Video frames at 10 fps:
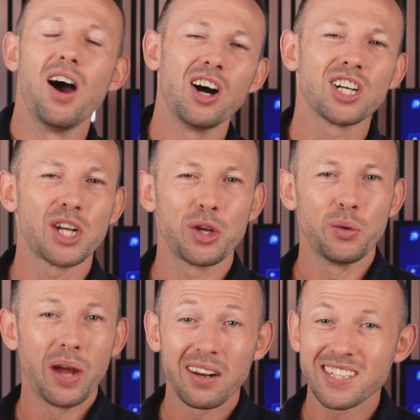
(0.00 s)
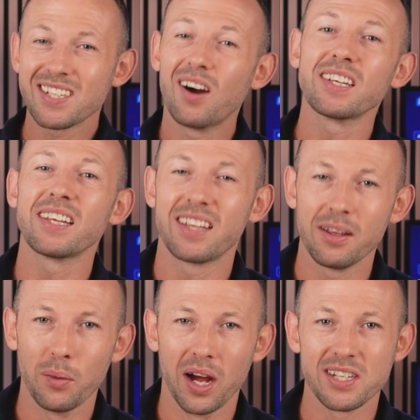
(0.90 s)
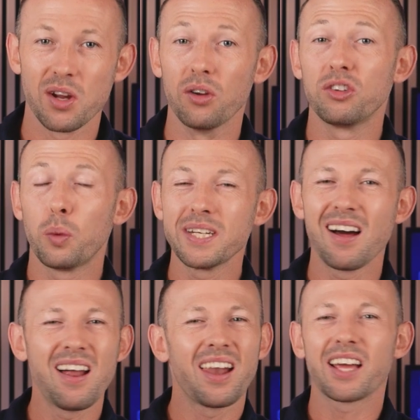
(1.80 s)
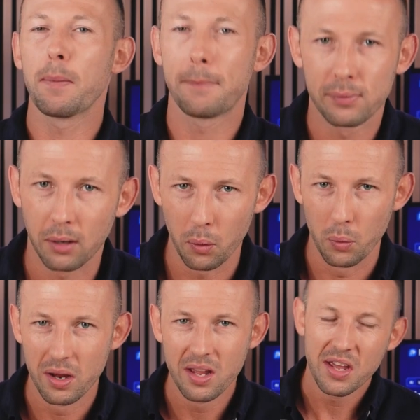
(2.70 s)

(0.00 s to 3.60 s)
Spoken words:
I'll show you how to target keywords on Twitter like a pro,